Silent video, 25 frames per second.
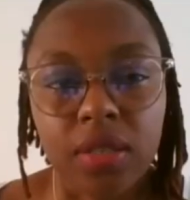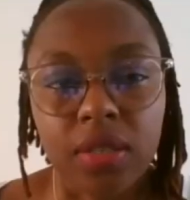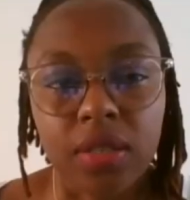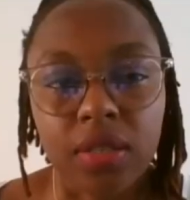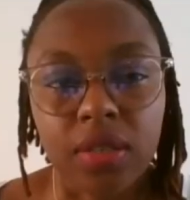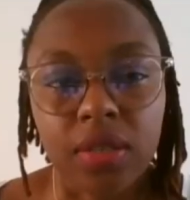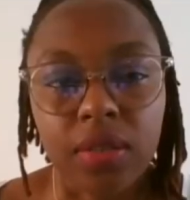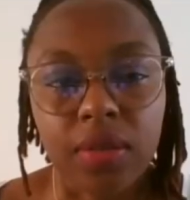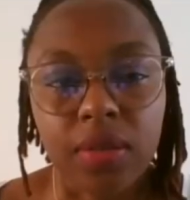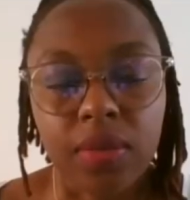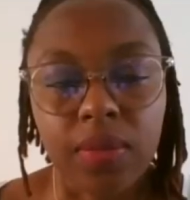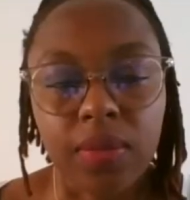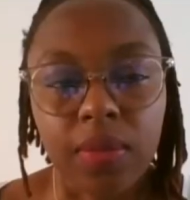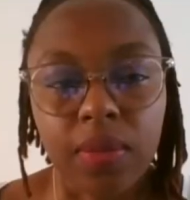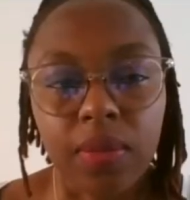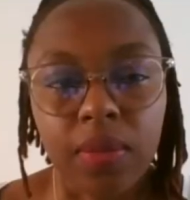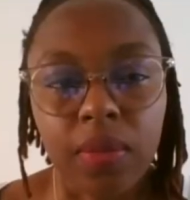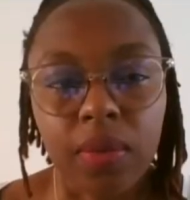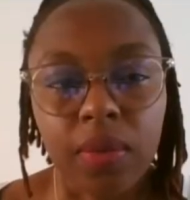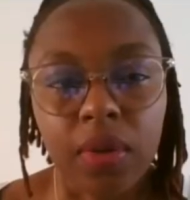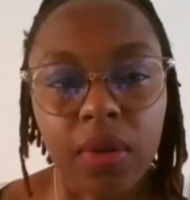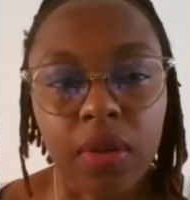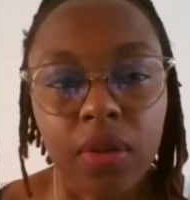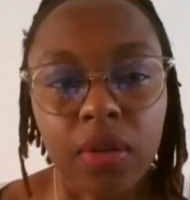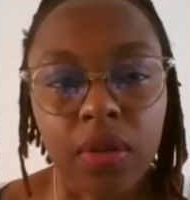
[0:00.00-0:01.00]
Some
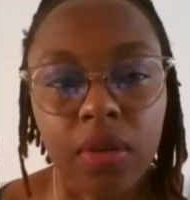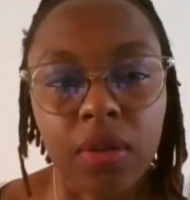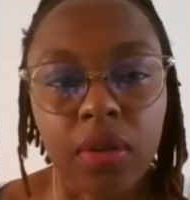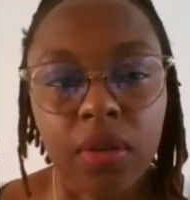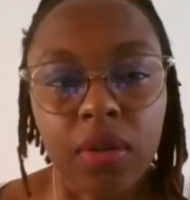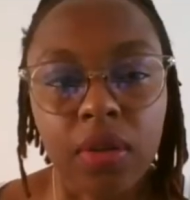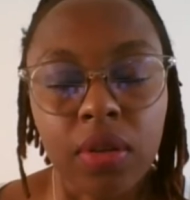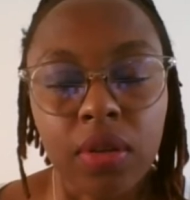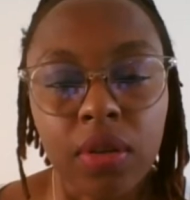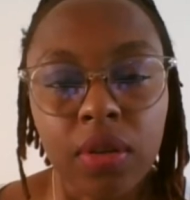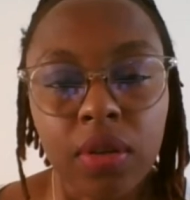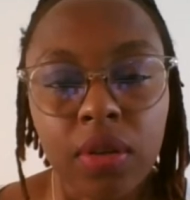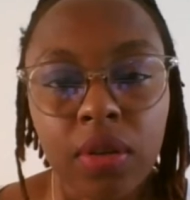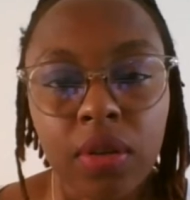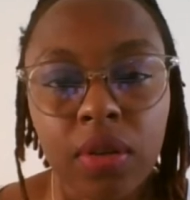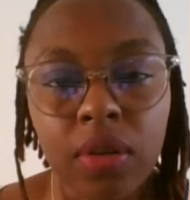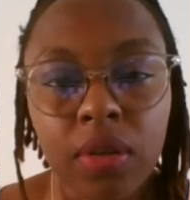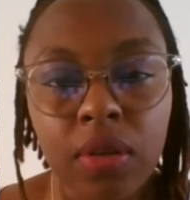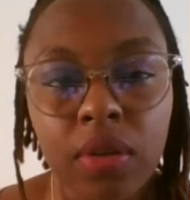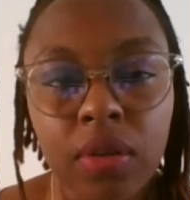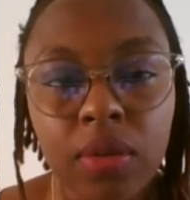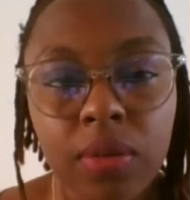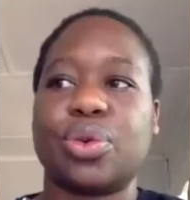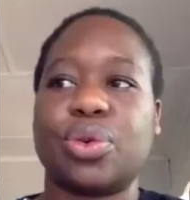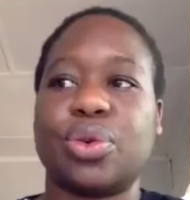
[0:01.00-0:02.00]
comparative
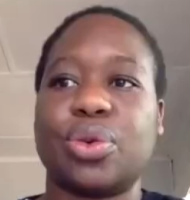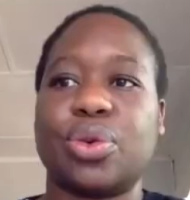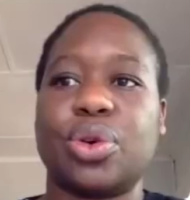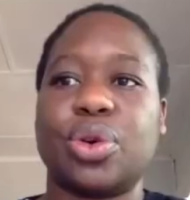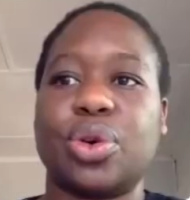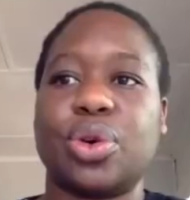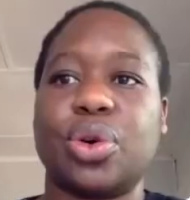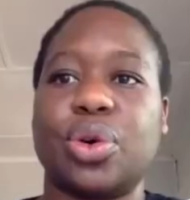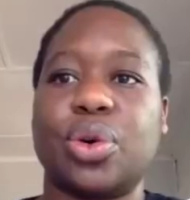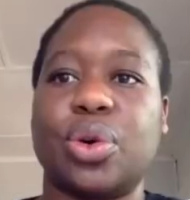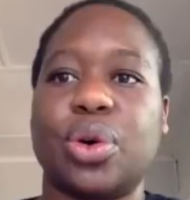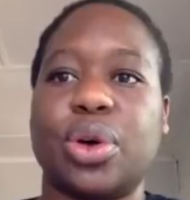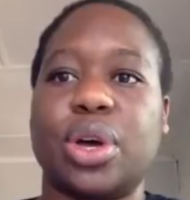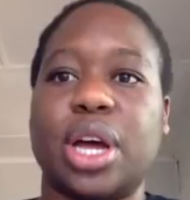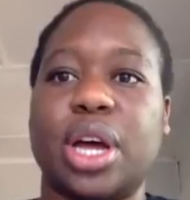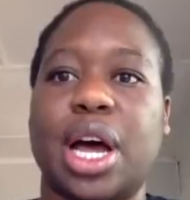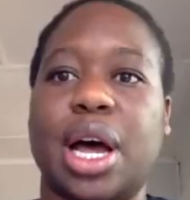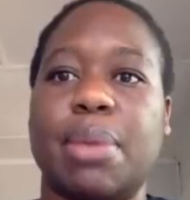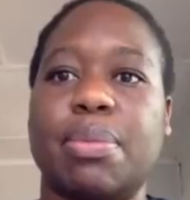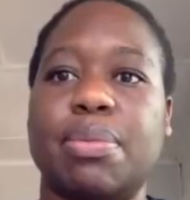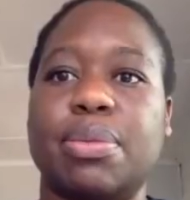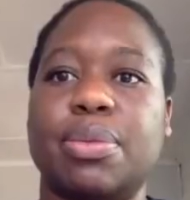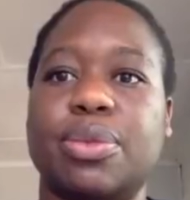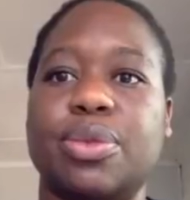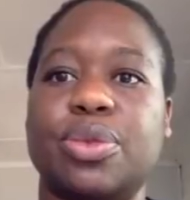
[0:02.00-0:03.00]

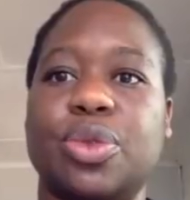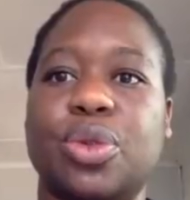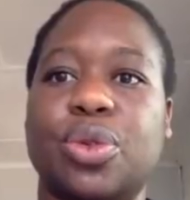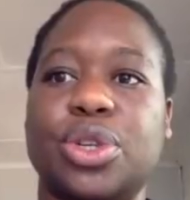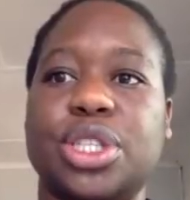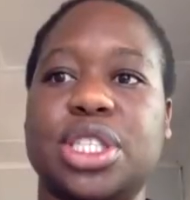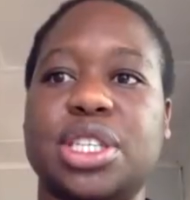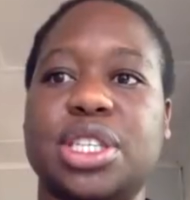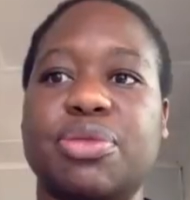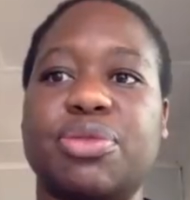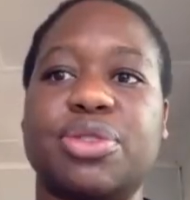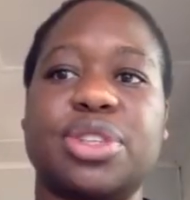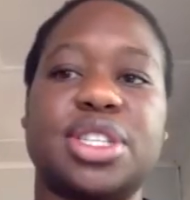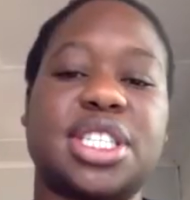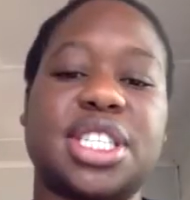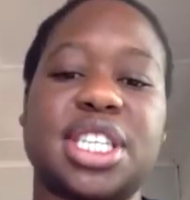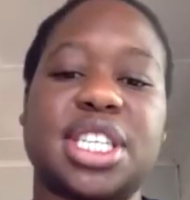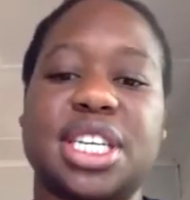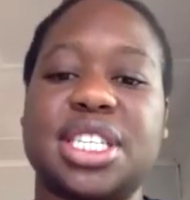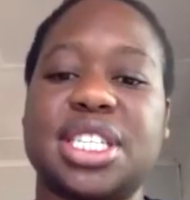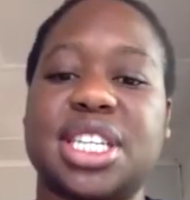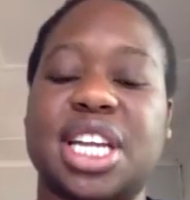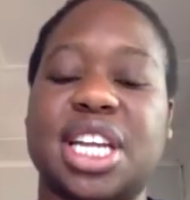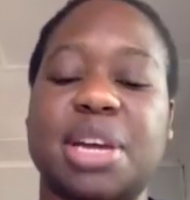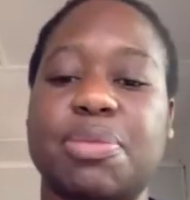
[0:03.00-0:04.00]
or
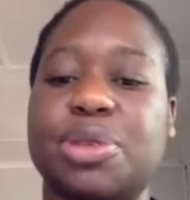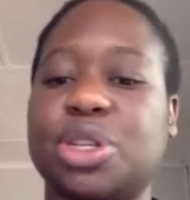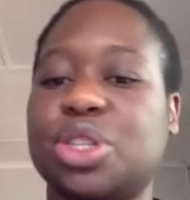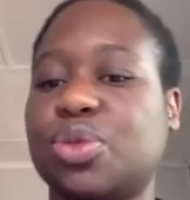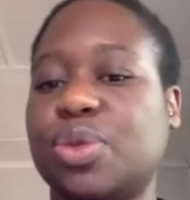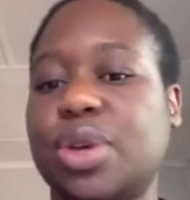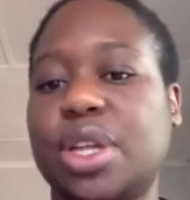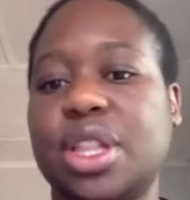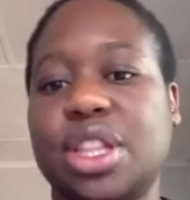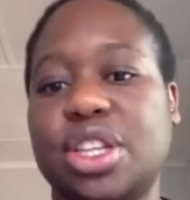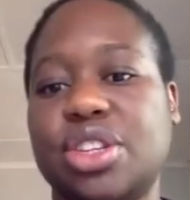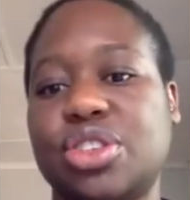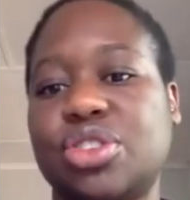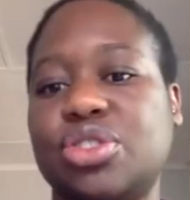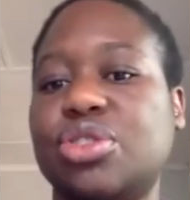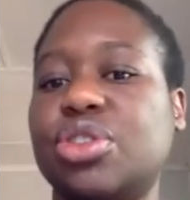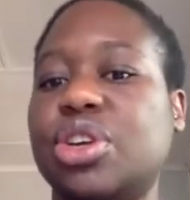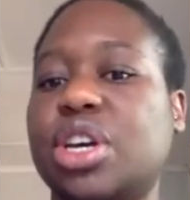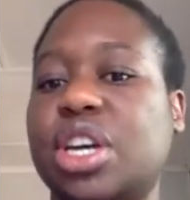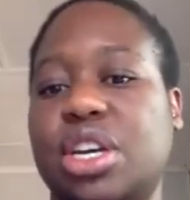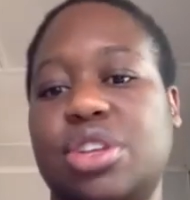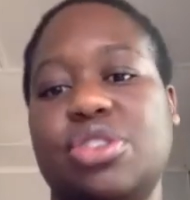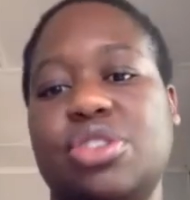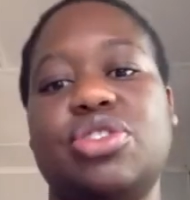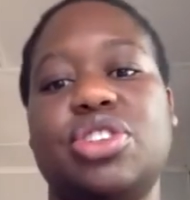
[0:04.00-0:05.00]
differences between the two
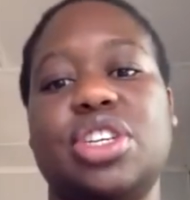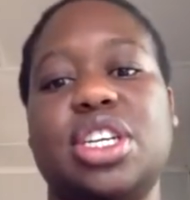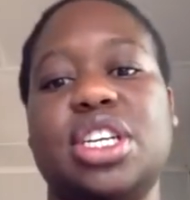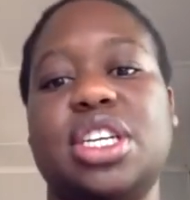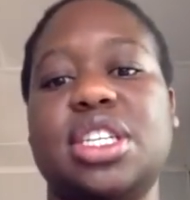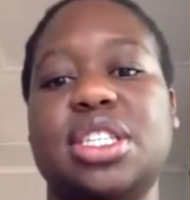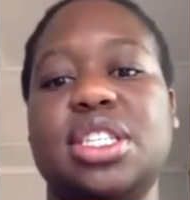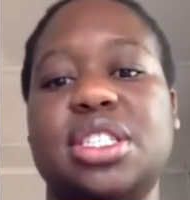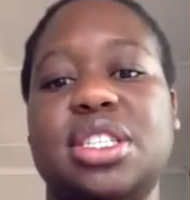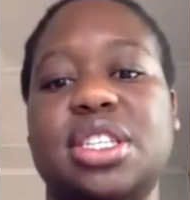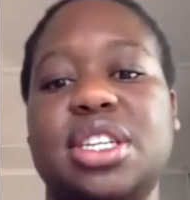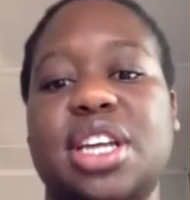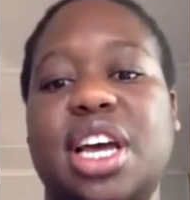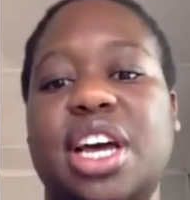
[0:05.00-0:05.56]
countries?